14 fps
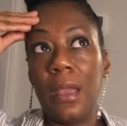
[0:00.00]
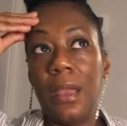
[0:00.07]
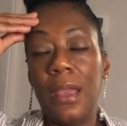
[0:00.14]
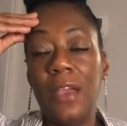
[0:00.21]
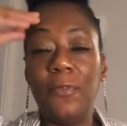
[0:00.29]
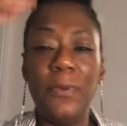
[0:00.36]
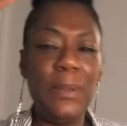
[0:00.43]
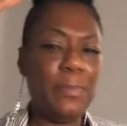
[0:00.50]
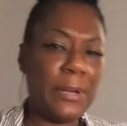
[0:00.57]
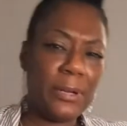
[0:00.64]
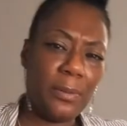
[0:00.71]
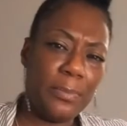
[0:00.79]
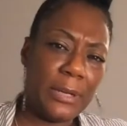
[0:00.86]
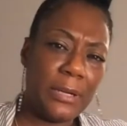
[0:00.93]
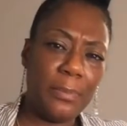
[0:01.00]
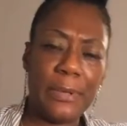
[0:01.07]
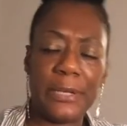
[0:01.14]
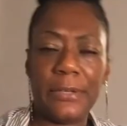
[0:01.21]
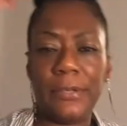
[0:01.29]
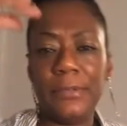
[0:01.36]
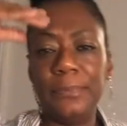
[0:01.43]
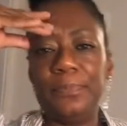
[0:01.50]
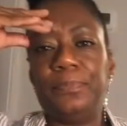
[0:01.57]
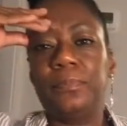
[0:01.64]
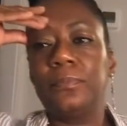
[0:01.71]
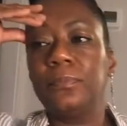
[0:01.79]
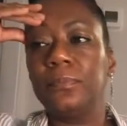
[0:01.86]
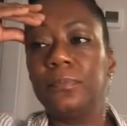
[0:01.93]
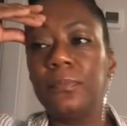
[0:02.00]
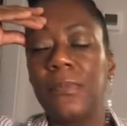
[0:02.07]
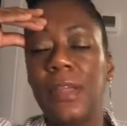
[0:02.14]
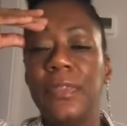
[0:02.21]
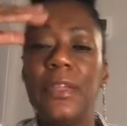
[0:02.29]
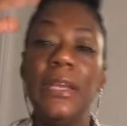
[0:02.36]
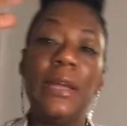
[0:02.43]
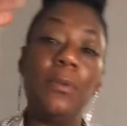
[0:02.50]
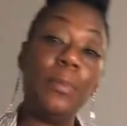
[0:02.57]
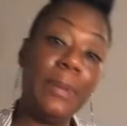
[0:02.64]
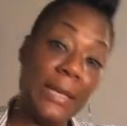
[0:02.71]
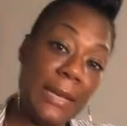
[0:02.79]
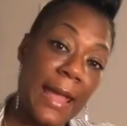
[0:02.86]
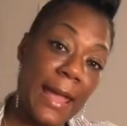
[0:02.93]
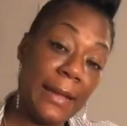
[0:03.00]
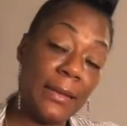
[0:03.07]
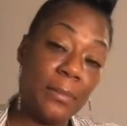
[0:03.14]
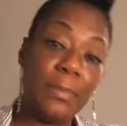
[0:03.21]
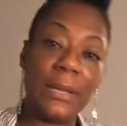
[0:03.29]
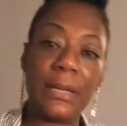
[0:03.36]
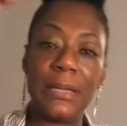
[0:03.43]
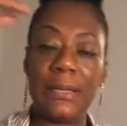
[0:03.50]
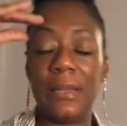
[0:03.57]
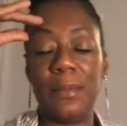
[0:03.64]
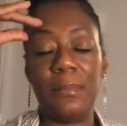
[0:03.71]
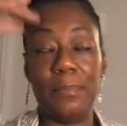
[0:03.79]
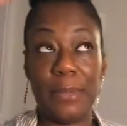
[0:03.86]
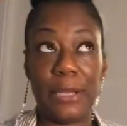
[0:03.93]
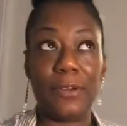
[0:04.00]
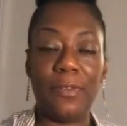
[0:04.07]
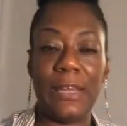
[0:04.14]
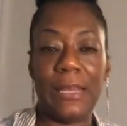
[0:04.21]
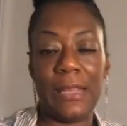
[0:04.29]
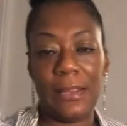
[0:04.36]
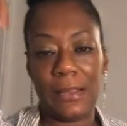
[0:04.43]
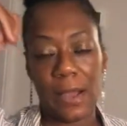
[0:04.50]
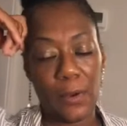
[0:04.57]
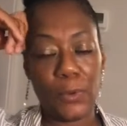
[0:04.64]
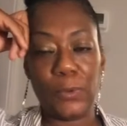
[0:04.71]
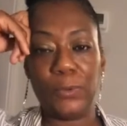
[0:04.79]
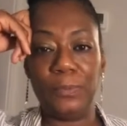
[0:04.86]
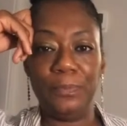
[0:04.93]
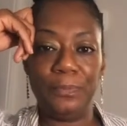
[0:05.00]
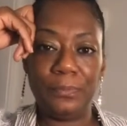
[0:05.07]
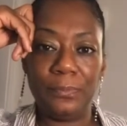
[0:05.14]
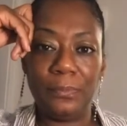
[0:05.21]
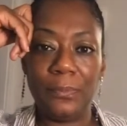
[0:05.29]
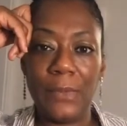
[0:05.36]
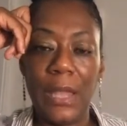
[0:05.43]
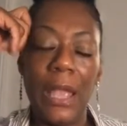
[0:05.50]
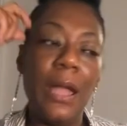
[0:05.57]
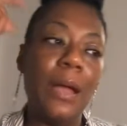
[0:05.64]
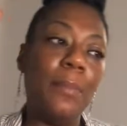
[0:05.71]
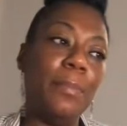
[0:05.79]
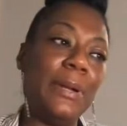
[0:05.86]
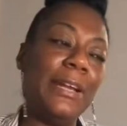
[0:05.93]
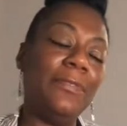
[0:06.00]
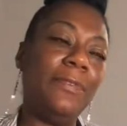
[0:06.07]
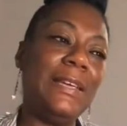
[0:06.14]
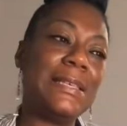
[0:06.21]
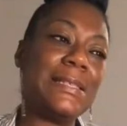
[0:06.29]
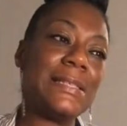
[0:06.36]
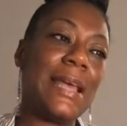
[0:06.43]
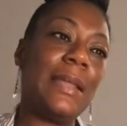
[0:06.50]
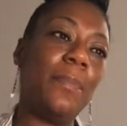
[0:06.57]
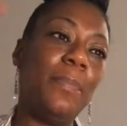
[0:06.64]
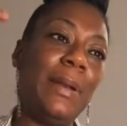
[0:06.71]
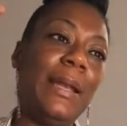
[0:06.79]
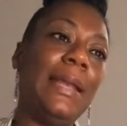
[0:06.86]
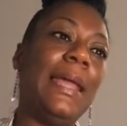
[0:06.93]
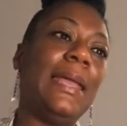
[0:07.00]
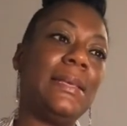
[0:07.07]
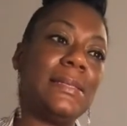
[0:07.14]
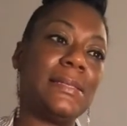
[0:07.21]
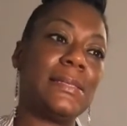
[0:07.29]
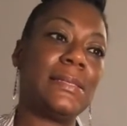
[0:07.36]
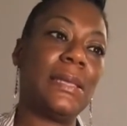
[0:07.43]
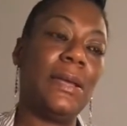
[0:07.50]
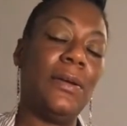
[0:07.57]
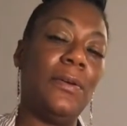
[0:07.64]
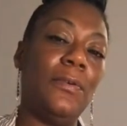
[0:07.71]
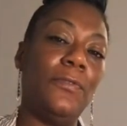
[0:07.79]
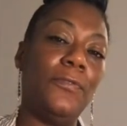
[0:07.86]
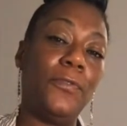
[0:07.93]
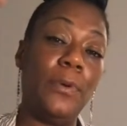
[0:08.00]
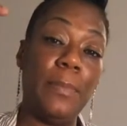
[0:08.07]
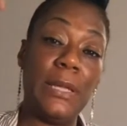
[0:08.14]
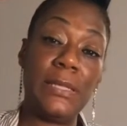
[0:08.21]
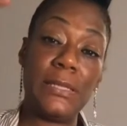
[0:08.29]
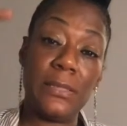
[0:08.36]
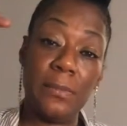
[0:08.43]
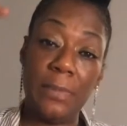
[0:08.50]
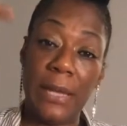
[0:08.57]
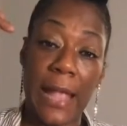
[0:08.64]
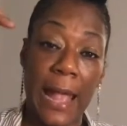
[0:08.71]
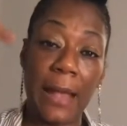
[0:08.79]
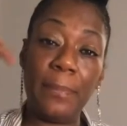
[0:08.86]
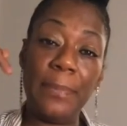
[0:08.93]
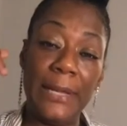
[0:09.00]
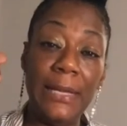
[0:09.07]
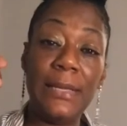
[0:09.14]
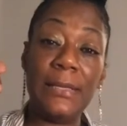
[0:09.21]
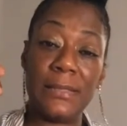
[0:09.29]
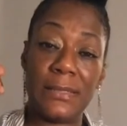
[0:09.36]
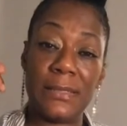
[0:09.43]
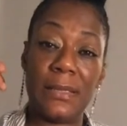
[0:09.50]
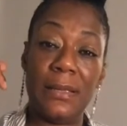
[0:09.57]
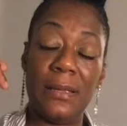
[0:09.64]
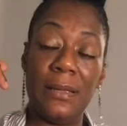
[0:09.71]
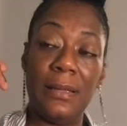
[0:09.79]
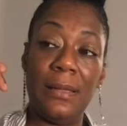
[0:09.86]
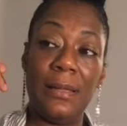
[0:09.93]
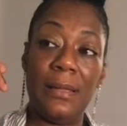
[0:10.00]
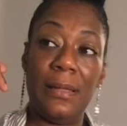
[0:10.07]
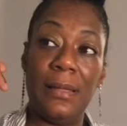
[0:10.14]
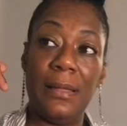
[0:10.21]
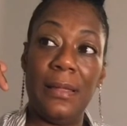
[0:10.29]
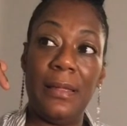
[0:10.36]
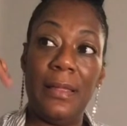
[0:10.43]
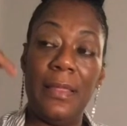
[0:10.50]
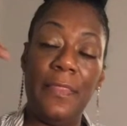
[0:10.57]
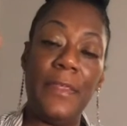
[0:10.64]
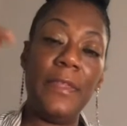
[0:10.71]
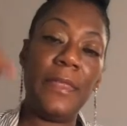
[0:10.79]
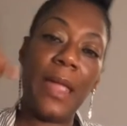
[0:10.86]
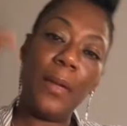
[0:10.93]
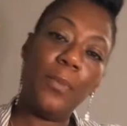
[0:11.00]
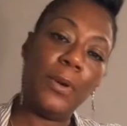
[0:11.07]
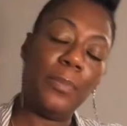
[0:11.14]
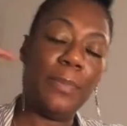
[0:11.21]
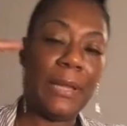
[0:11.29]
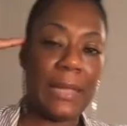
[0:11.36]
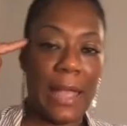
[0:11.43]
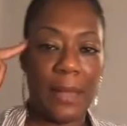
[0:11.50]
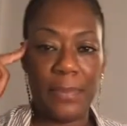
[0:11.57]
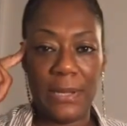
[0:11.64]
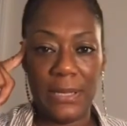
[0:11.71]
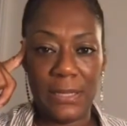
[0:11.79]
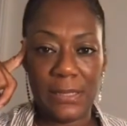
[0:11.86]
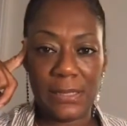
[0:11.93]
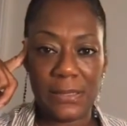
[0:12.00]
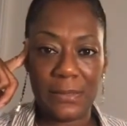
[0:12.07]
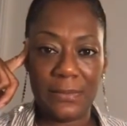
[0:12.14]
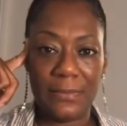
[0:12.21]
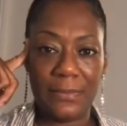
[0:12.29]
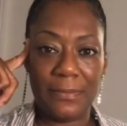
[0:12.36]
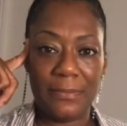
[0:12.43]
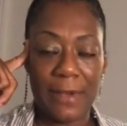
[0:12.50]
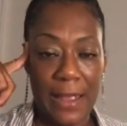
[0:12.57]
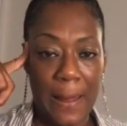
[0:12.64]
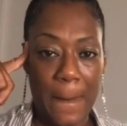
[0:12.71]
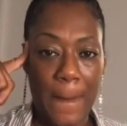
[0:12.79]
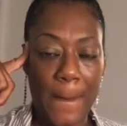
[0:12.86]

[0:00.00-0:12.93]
If we bicker, then there will be nagging and bickering in the home. But if we set a place for men to be at peace, then they will be at peace, right?